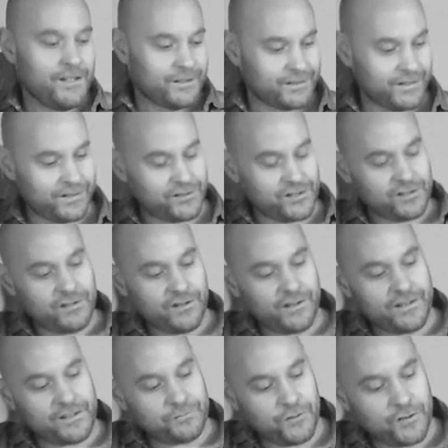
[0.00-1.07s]
So let's just look
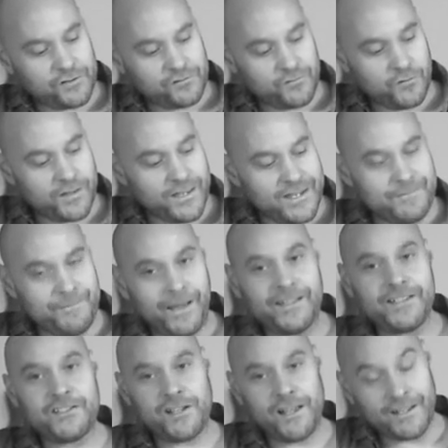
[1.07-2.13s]
at this. First of all, E
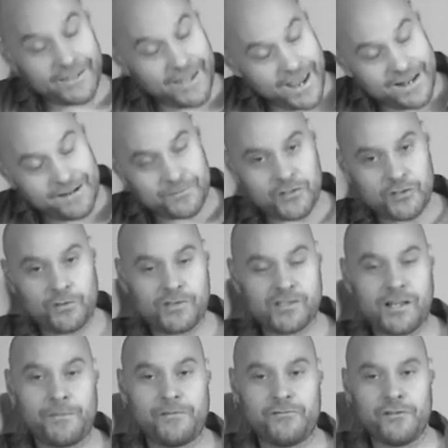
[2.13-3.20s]
major, again, I'm sure
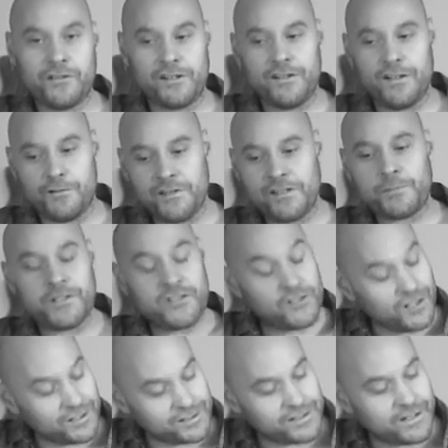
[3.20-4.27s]
some of you are going to know this, but
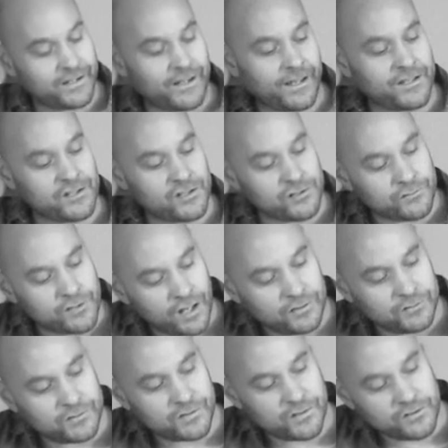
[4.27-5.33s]
just in case you
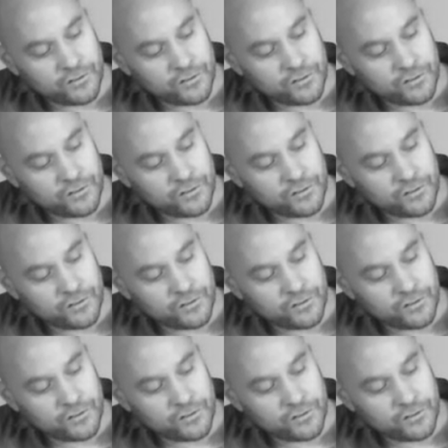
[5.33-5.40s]
don't,